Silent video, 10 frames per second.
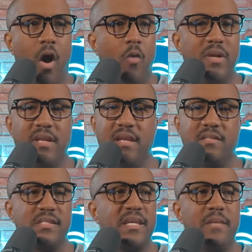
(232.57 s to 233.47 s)
all we
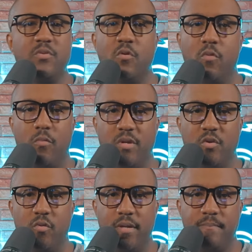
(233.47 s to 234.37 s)
need is to keep doing what
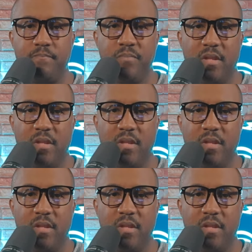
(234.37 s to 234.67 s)
we're doing.